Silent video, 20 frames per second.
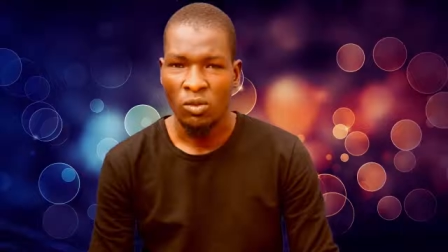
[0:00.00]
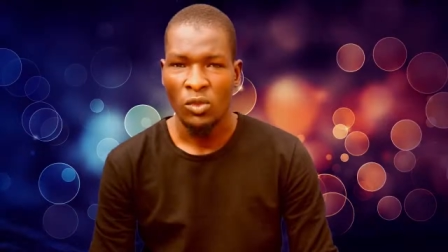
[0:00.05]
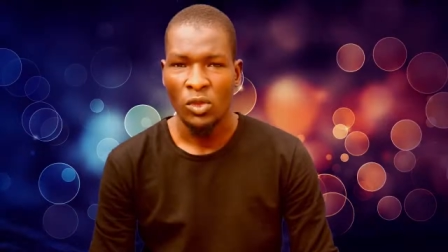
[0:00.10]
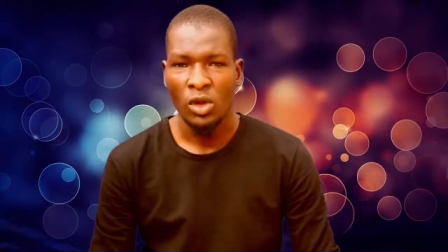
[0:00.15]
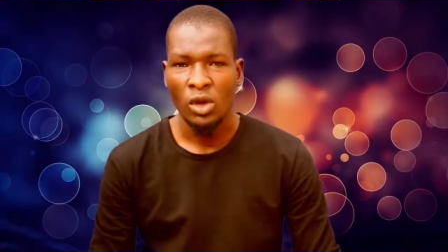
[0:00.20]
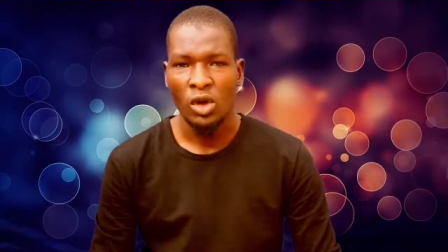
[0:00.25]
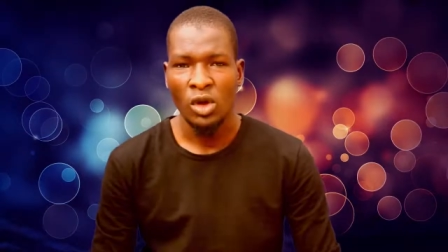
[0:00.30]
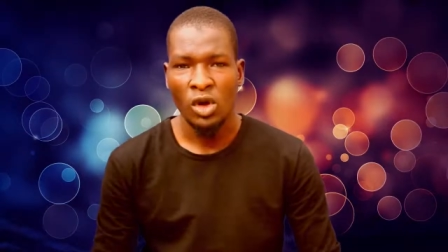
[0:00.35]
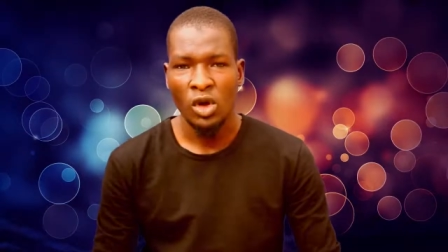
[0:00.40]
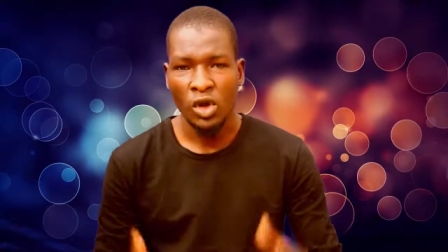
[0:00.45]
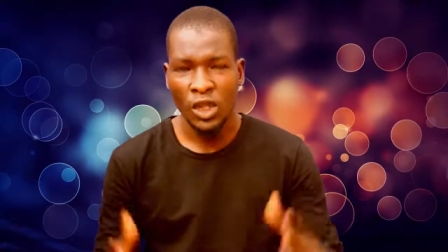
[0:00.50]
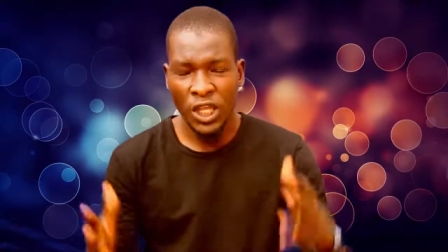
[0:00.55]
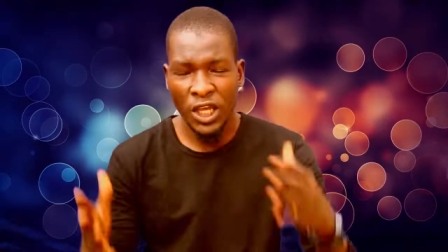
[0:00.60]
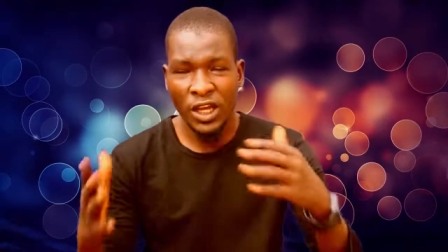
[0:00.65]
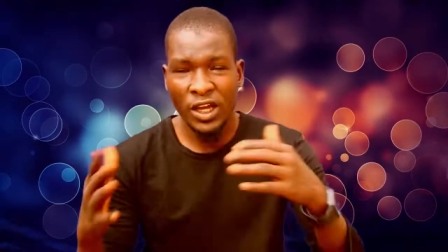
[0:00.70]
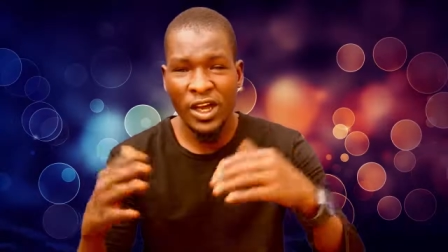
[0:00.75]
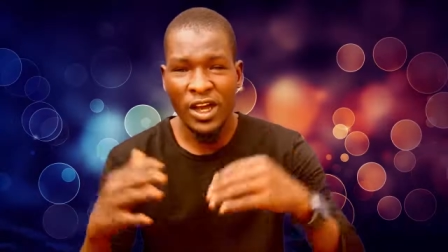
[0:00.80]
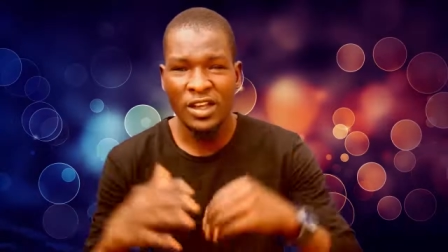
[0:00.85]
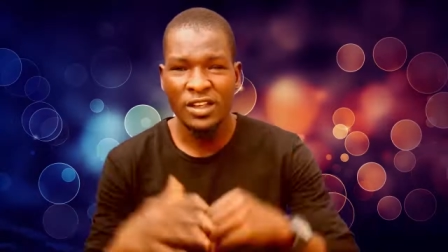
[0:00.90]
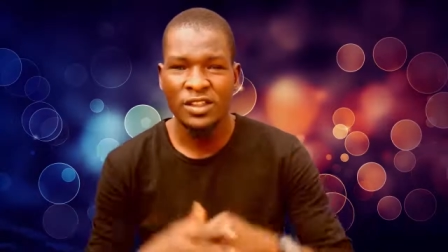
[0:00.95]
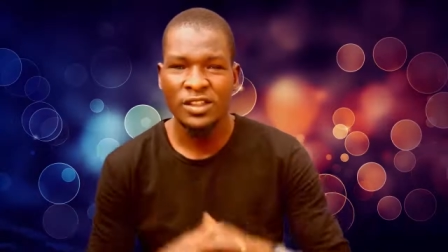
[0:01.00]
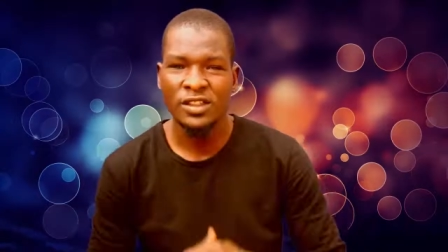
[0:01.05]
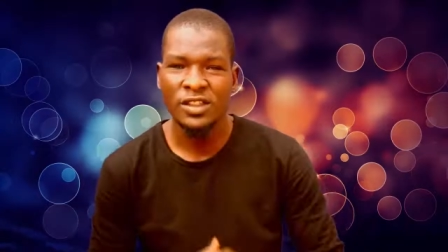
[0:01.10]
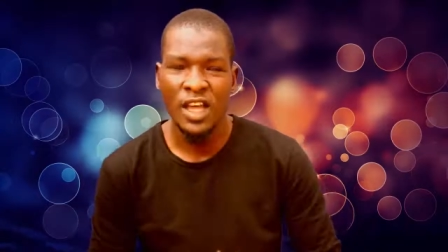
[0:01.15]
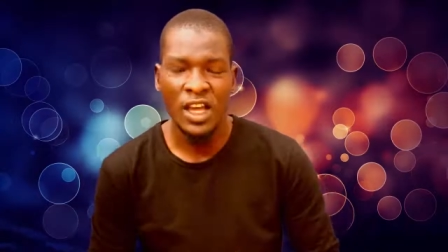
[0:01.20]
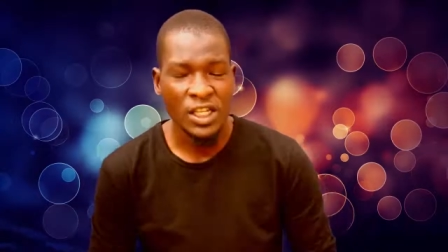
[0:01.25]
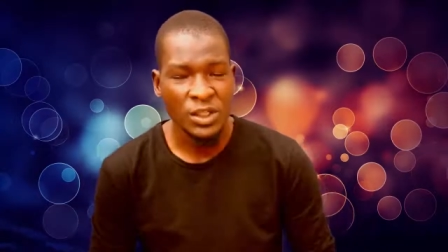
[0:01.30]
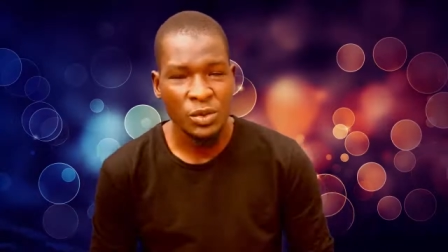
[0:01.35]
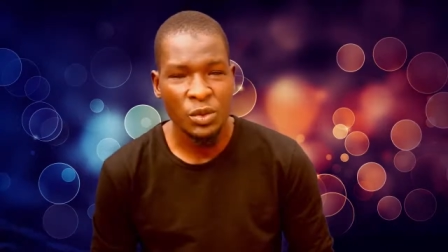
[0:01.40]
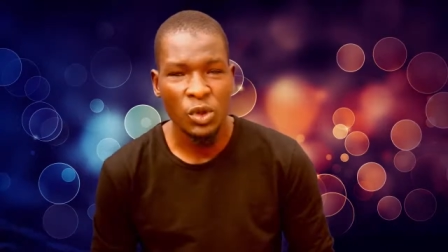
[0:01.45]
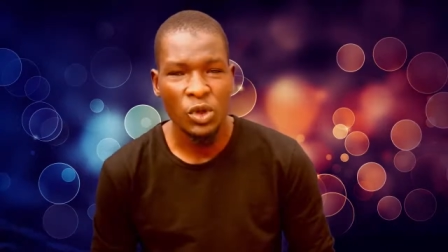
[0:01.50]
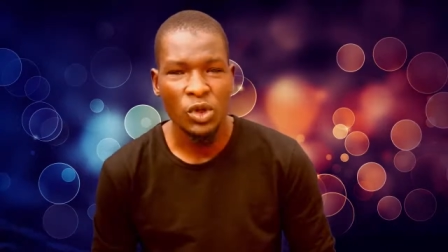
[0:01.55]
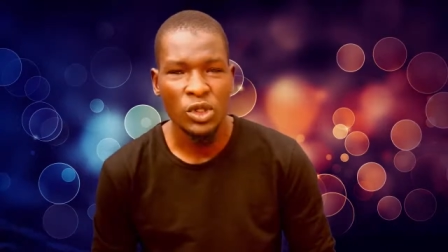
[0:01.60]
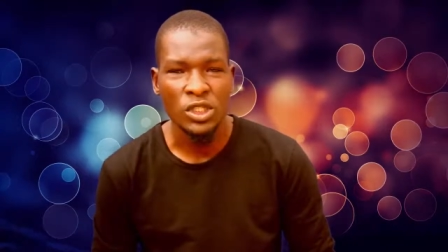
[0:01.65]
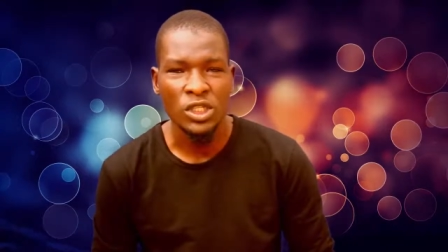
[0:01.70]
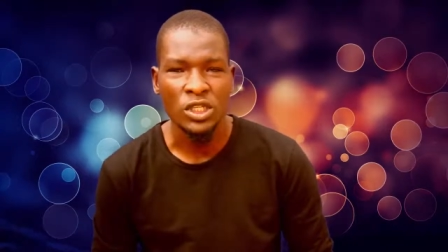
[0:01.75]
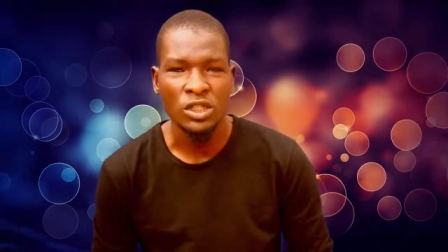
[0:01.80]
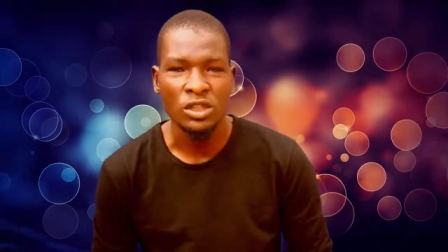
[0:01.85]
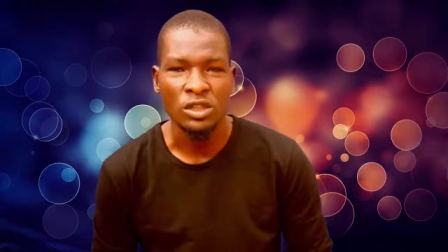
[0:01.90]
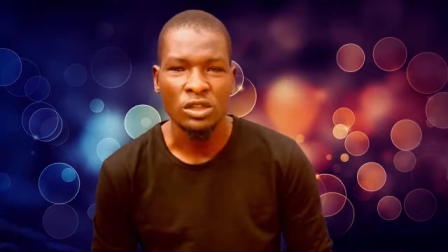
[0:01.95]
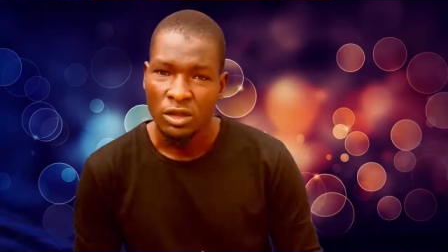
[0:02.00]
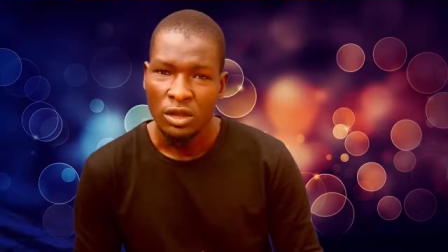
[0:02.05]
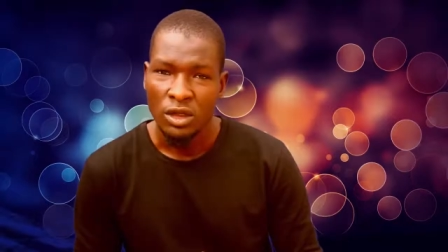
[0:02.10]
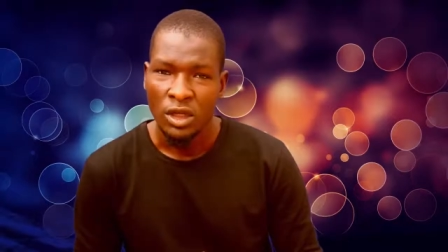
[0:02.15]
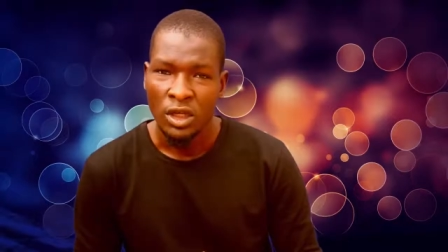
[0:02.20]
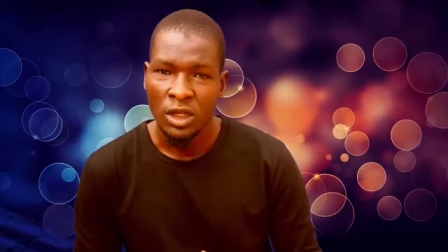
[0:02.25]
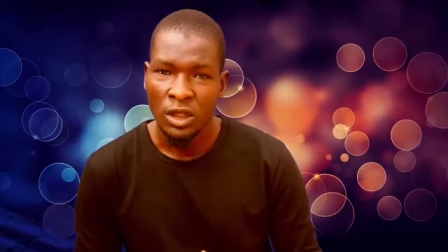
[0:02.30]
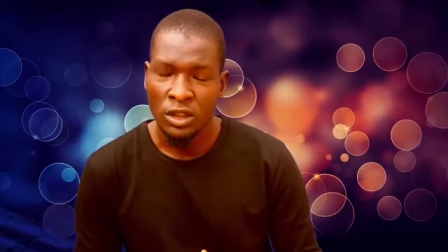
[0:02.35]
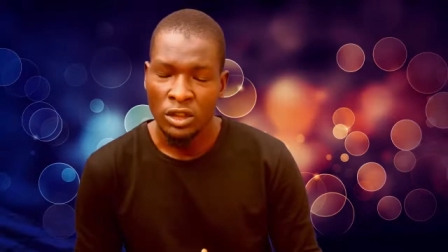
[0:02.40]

Okay guys, thanks for watching this video.